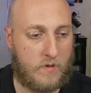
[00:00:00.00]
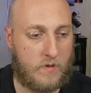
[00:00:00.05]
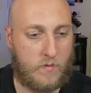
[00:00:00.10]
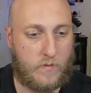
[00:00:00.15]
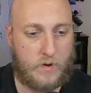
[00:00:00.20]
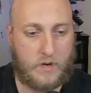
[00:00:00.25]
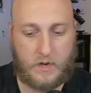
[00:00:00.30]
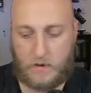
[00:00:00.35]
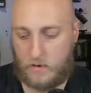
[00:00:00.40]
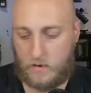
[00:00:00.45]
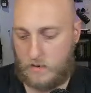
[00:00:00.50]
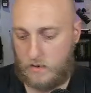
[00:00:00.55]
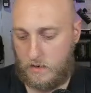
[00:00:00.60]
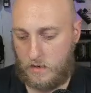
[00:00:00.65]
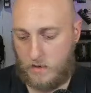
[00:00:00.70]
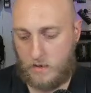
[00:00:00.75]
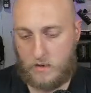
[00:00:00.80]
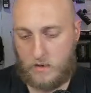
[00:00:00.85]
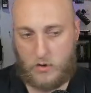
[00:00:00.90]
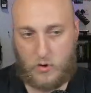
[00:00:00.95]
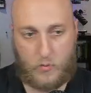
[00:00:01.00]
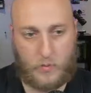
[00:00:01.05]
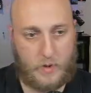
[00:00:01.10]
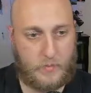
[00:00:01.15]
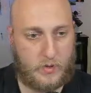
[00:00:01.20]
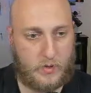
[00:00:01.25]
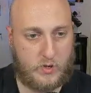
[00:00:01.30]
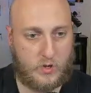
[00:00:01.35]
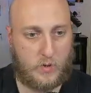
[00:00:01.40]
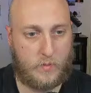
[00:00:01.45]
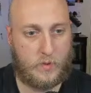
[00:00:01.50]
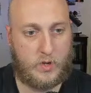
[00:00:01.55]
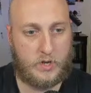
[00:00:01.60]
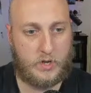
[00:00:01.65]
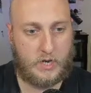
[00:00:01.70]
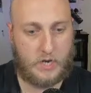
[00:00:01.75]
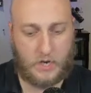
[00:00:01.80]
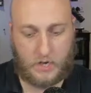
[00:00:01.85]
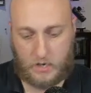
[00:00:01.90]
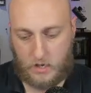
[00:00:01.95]
the way here. Open up the terminal
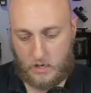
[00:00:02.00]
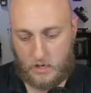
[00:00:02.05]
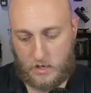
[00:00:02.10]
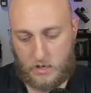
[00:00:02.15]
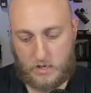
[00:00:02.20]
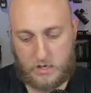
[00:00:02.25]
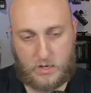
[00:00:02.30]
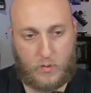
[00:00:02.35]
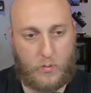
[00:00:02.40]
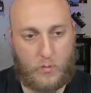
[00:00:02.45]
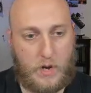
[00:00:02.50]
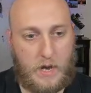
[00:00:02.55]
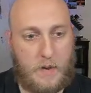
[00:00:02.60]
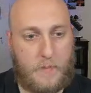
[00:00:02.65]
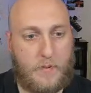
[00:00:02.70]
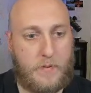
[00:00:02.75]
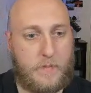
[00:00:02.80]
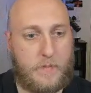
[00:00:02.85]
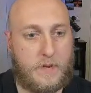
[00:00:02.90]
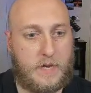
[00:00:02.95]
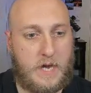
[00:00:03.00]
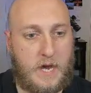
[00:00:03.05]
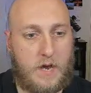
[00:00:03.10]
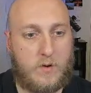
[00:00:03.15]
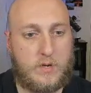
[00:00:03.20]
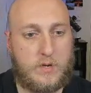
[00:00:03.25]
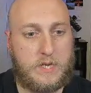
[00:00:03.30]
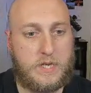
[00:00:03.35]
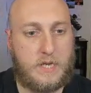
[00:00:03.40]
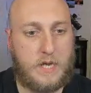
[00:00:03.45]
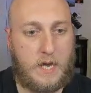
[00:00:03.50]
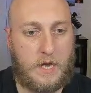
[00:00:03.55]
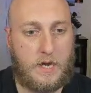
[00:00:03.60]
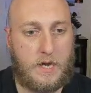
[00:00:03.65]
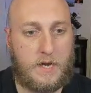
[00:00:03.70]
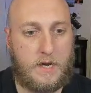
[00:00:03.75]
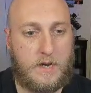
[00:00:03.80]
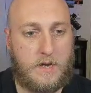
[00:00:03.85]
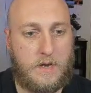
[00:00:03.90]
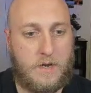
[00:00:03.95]
again. So WAPM
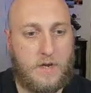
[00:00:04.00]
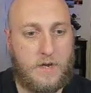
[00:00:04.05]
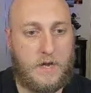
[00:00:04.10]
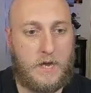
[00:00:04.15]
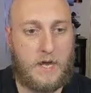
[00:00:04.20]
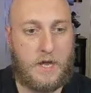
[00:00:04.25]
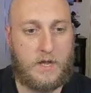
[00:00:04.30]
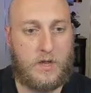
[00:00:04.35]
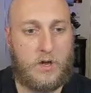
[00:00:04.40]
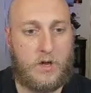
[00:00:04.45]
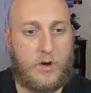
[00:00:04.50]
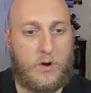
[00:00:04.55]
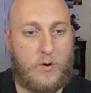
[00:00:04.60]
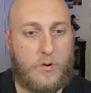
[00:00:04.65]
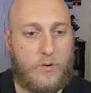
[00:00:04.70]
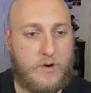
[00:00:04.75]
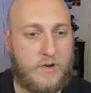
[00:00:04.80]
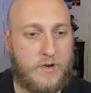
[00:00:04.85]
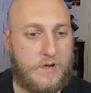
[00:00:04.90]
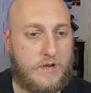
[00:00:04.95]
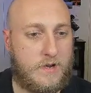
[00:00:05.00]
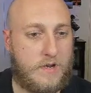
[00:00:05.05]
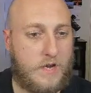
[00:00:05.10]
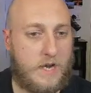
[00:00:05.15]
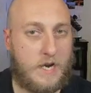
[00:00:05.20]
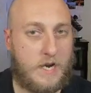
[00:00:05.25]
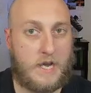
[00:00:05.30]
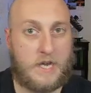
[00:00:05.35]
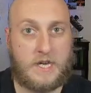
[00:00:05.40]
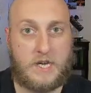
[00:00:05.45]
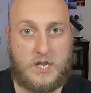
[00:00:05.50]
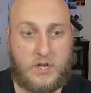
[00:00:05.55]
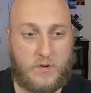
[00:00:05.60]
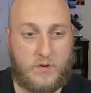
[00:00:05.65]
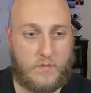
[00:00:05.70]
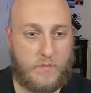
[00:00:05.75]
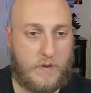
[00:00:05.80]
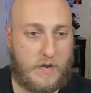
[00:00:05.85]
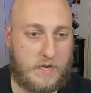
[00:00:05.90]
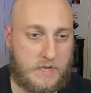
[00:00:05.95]
cowsay hello. And I can
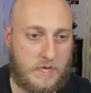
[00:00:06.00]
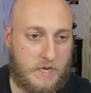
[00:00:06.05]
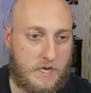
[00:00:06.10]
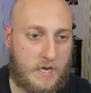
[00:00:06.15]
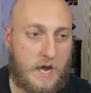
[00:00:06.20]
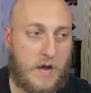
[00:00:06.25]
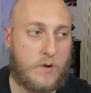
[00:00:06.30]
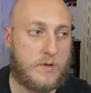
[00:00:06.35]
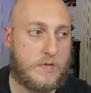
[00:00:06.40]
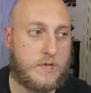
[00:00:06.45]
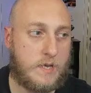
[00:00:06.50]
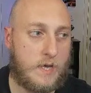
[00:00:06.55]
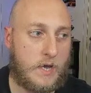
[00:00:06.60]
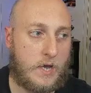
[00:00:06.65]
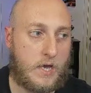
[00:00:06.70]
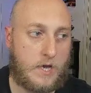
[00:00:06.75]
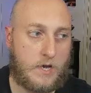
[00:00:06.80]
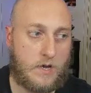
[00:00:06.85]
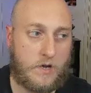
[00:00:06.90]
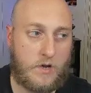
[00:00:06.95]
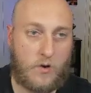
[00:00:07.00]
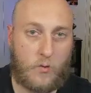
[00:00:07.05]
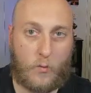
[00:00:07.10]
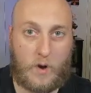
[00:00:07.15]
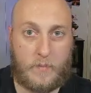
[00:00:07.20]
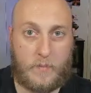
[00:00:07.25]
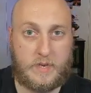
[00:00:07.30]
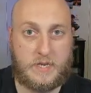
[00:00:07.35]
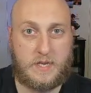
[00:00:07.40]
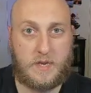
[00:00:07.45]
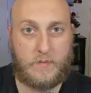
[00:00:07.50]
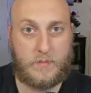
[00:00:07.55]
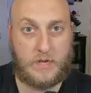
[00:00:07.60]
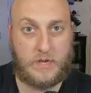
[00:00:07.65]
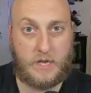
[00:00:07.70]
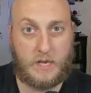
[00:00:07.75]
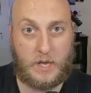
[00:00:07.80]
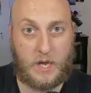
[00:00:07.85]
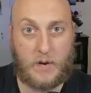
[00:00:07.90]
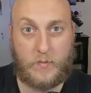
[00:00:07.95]
make the cowsay
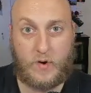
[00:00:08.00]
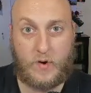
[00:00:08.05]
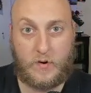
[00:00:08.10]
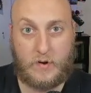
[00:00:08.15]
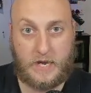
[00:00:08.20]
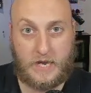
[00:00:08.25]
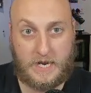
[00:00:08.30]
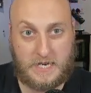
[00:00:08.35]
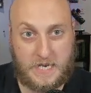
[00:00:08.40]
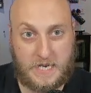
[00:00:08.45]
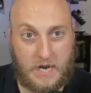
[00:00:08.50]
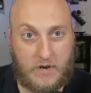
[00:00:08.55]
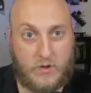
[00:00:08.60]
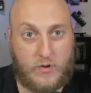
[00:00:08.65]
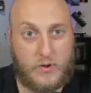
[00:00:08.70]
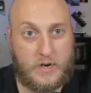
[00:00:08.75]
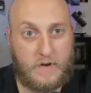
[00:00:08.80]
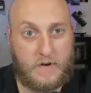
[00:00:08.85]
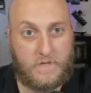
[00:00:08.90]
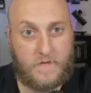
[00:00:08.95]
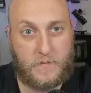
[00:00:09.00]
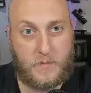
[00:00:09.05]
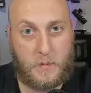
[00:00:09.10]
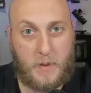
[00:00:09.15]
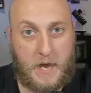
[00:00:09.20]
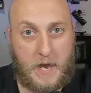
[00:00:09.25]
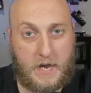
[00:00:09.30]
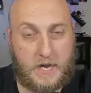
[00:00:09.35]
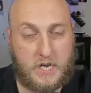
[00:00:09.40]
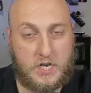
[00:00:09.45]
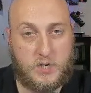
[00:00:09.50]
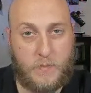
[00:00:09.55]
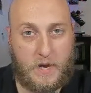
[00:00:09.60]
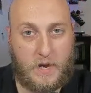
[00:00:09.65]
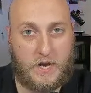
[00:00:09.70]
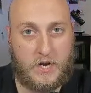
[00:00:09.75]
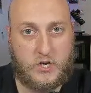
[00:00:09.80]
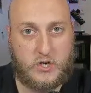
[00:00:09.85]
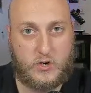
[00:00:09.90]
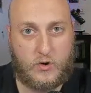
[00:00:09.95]
WebAssembly library get downloaded from the package
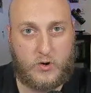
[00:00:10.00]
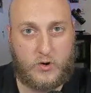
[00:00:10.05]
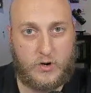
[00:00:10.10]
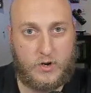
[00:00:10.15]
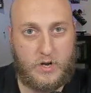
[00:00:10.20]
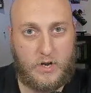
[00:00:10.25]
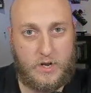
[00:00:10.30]
manager